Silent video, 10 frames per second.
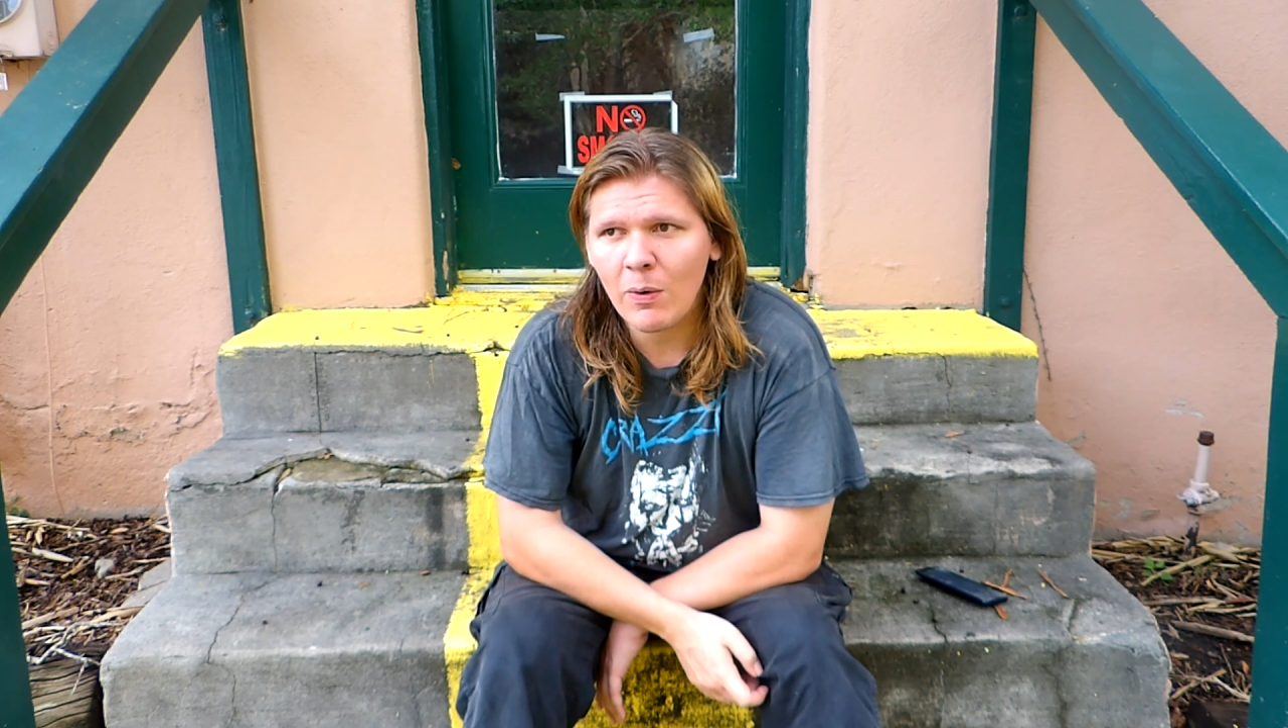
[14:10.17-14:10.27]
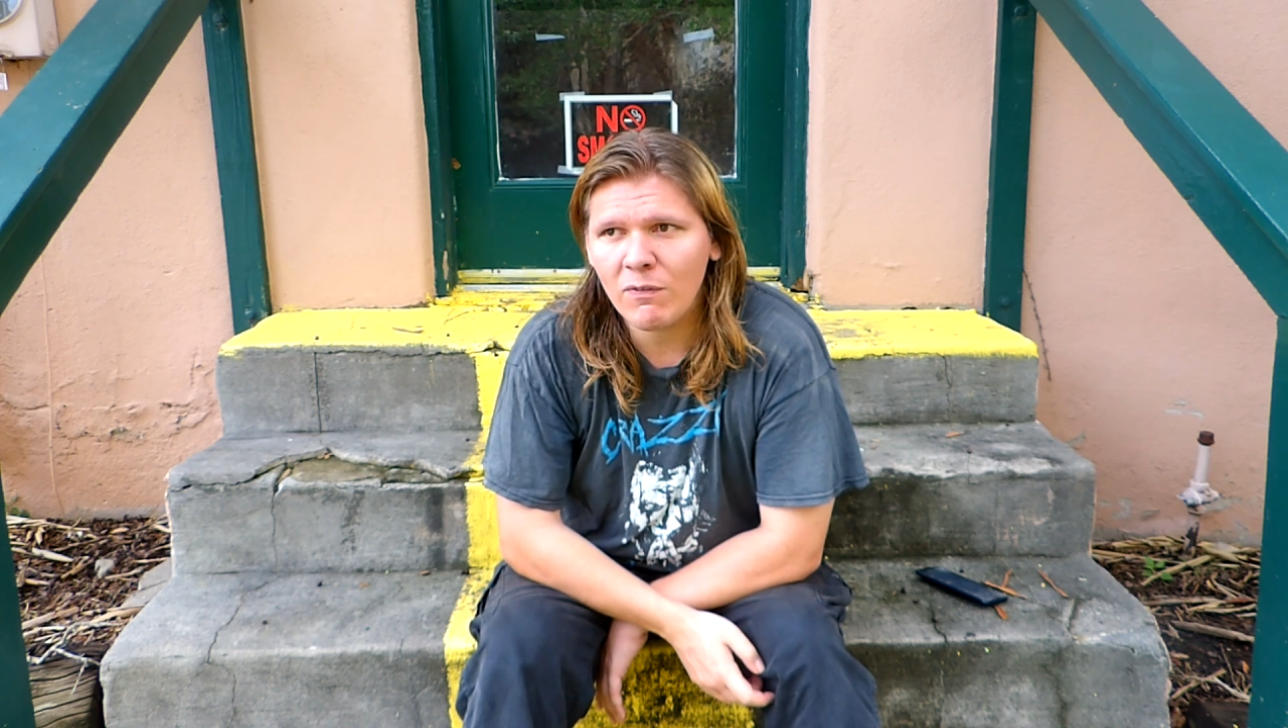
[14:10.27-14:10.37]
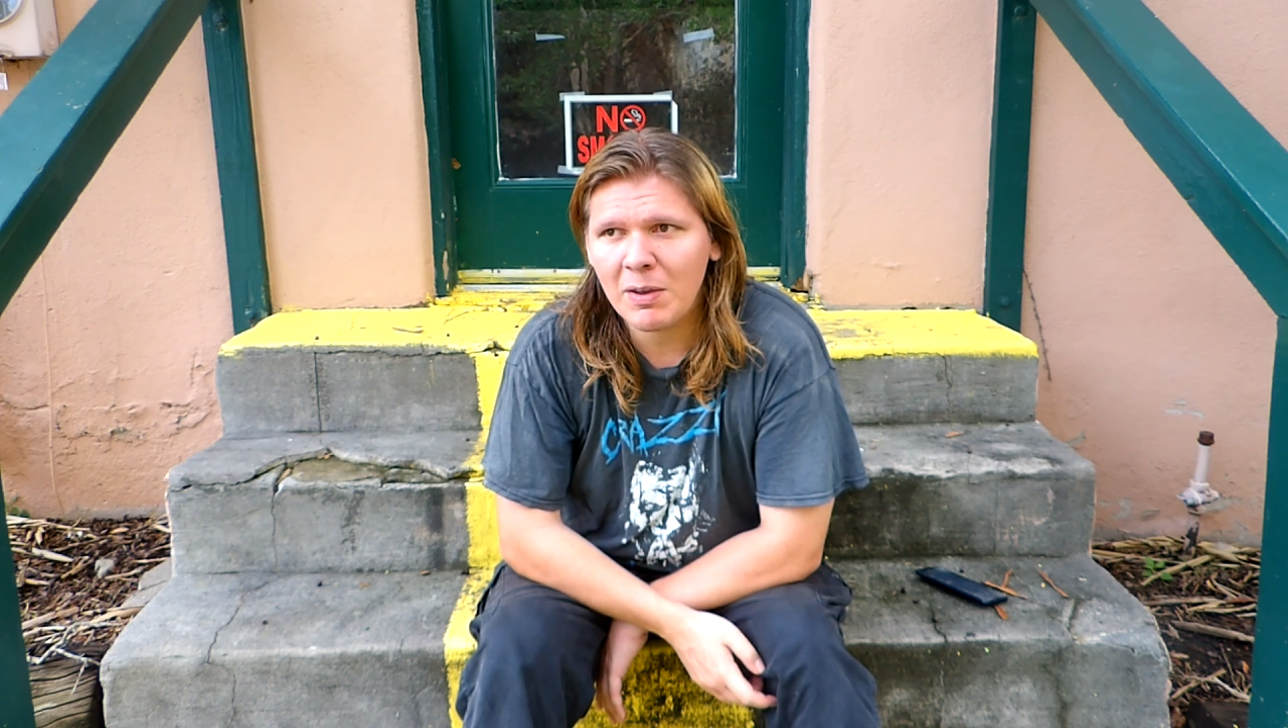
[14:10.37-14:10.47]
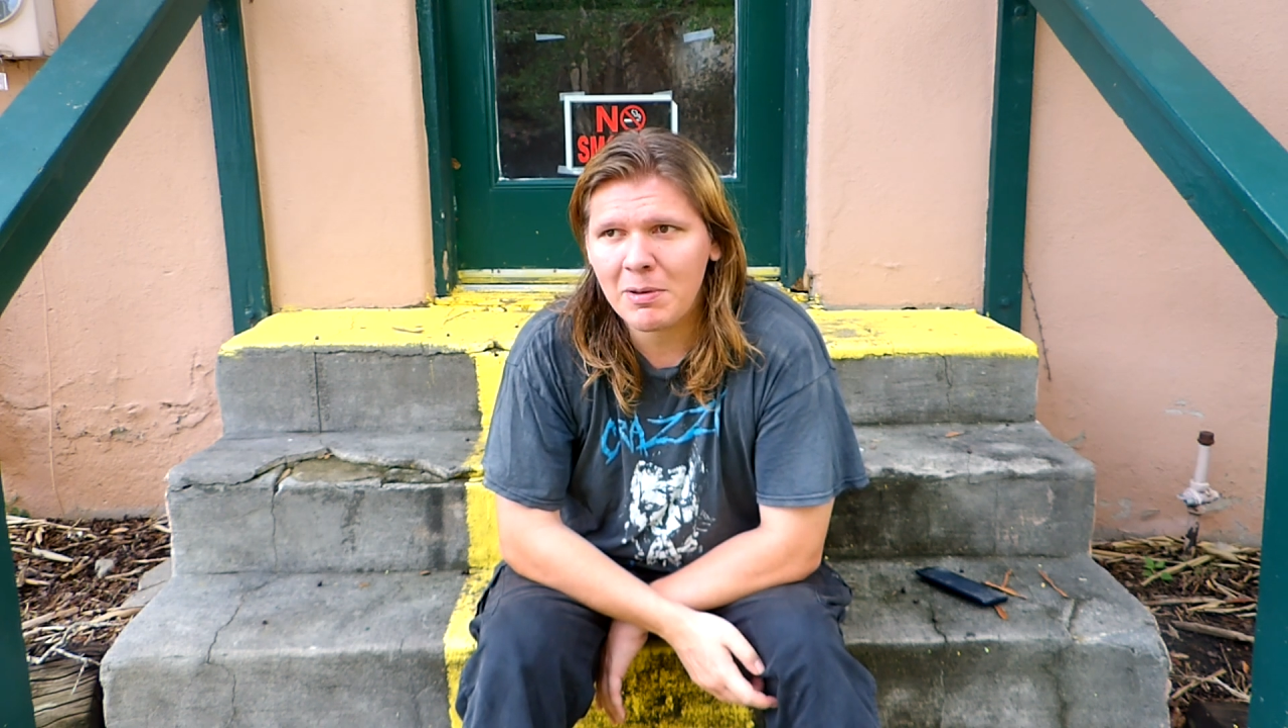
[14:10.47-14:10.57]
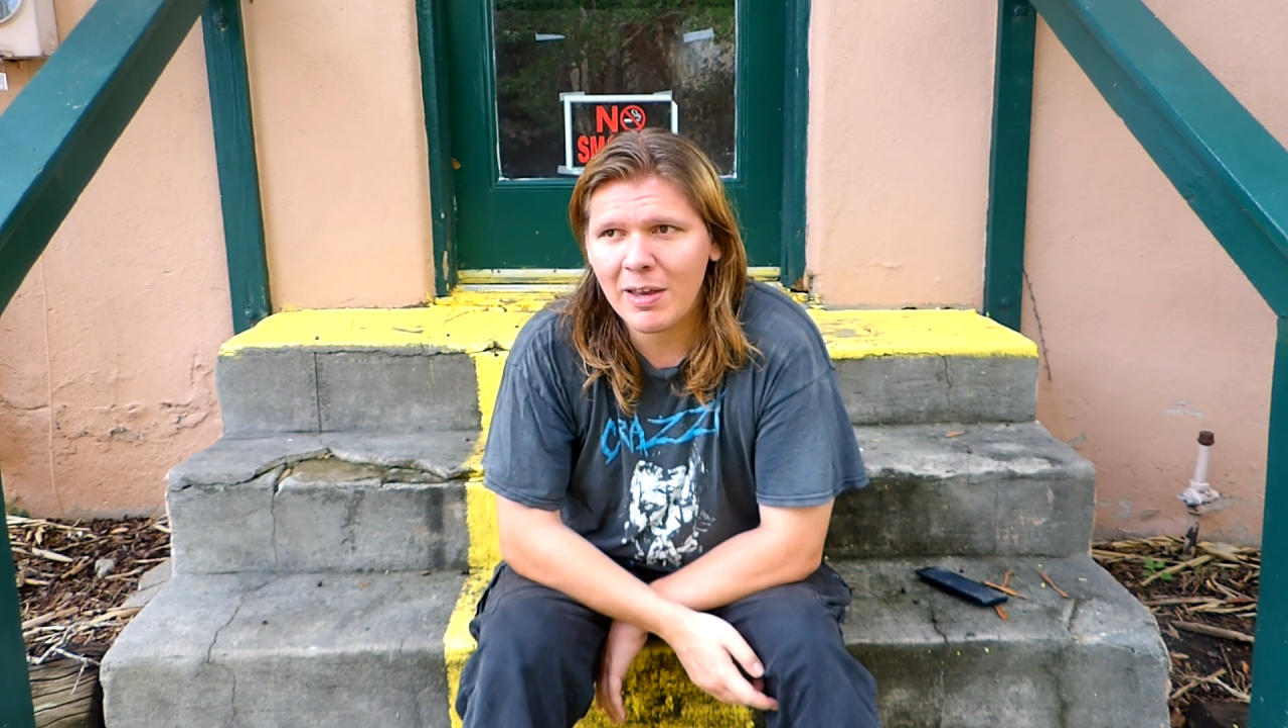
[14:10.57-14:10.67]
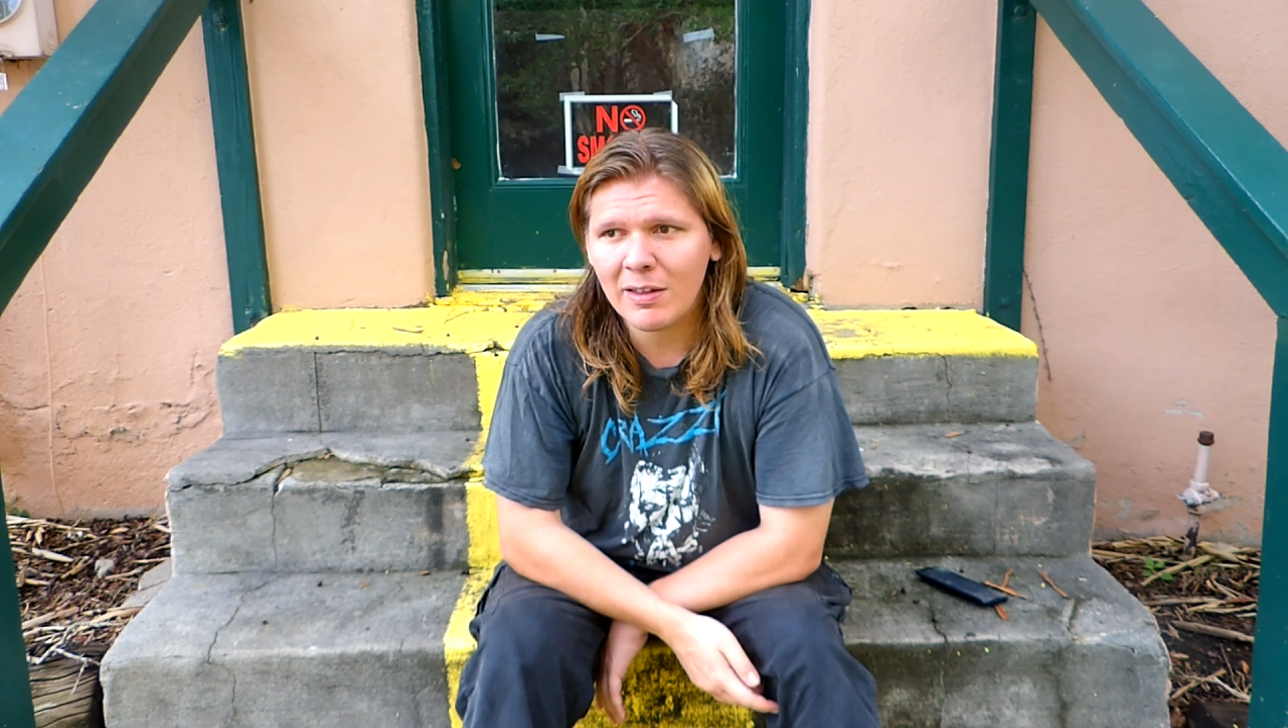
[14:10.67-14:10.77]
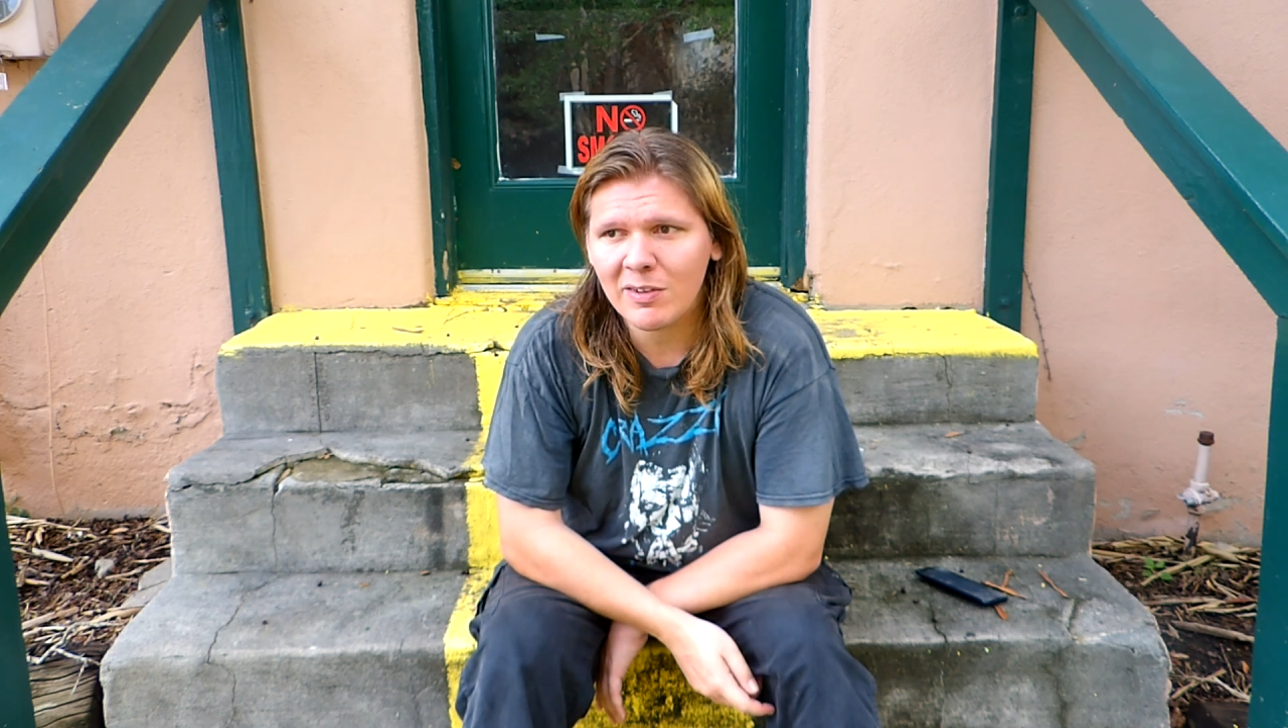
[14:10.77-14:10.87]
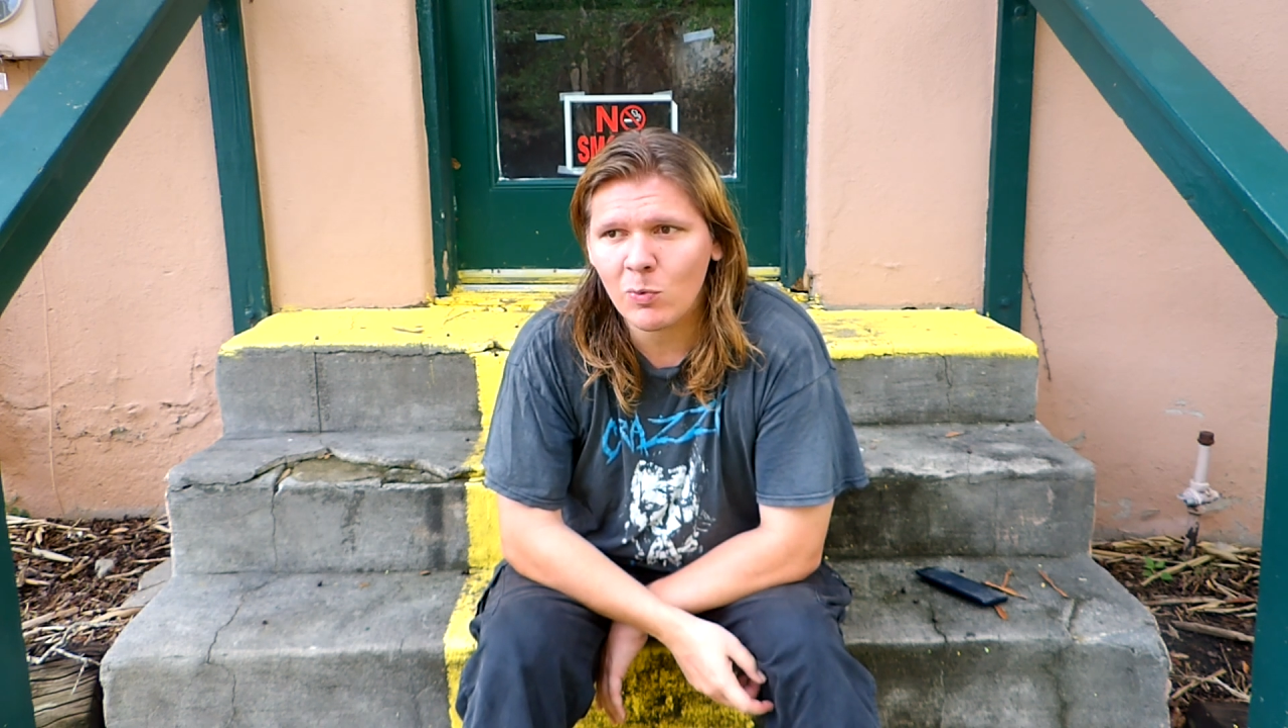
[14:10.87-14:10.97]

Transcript: with VBS,